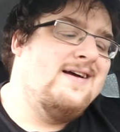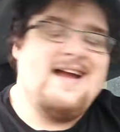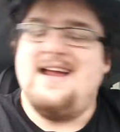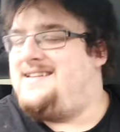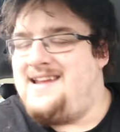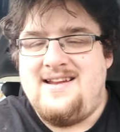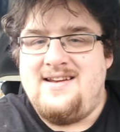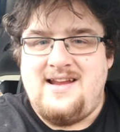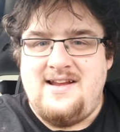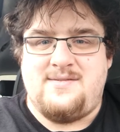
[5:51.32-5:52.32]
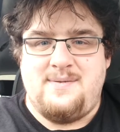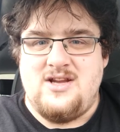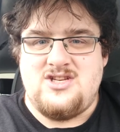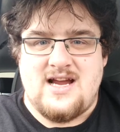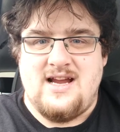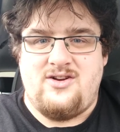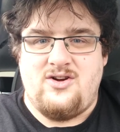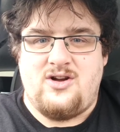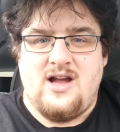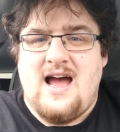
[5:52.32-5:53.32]
it didn't need to be a giant
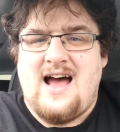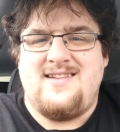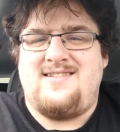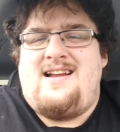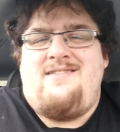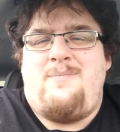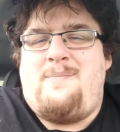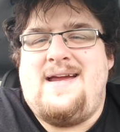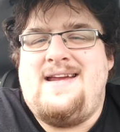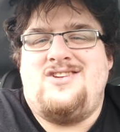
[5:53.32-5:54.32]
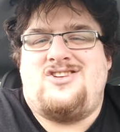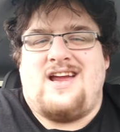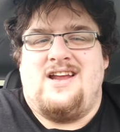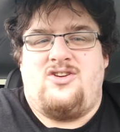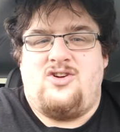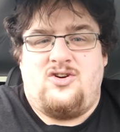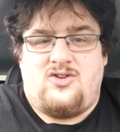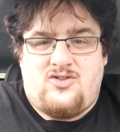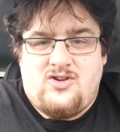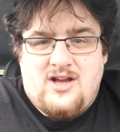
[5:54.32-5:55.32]
duck. Has there ever been giant
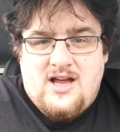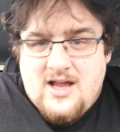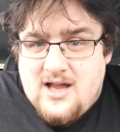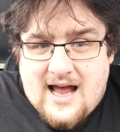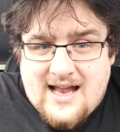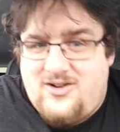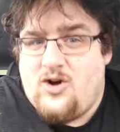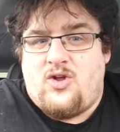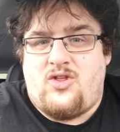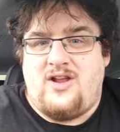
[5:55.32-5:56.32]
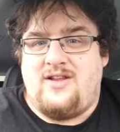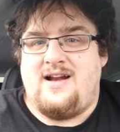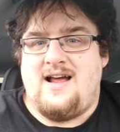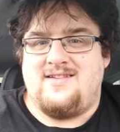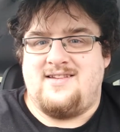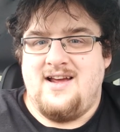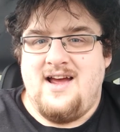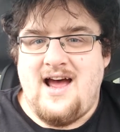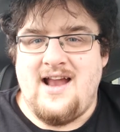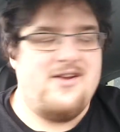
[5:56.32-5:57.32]
ducks? I don't think there has,
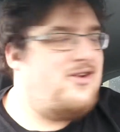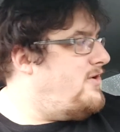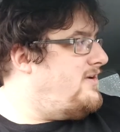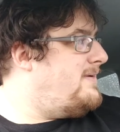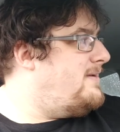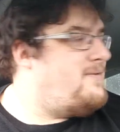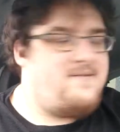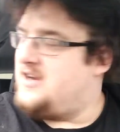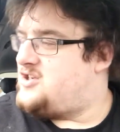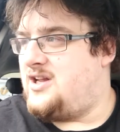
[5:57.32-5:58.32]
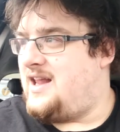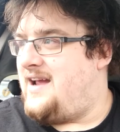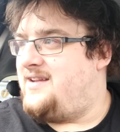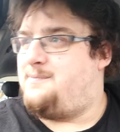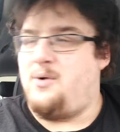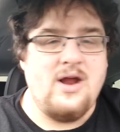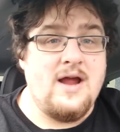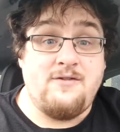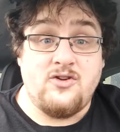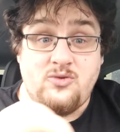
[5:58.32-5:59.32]
and I know it's meant to be fictionalised, but
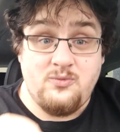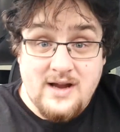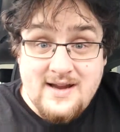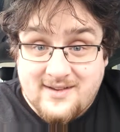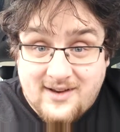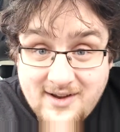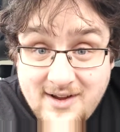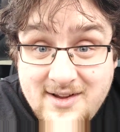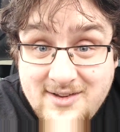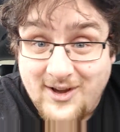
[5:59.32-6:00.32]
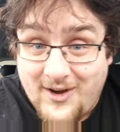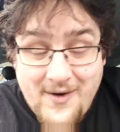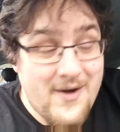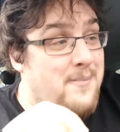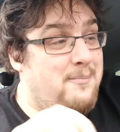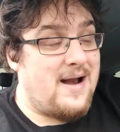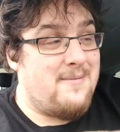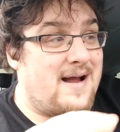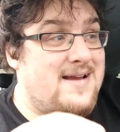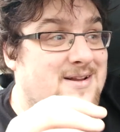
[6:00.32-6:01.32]
for some reason, so bear
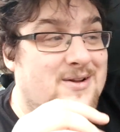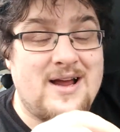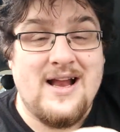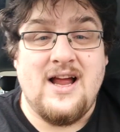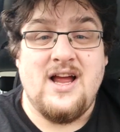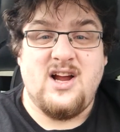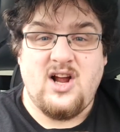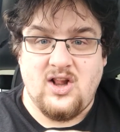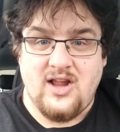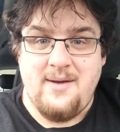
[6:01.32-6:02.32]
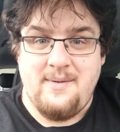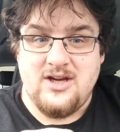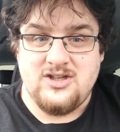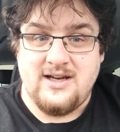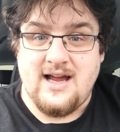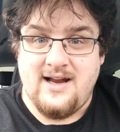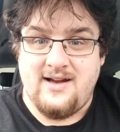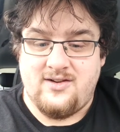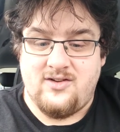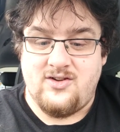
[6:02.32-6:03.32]
in mind you're looking at claymation
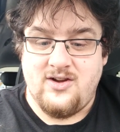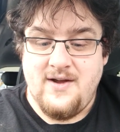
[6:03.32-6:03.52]
characters,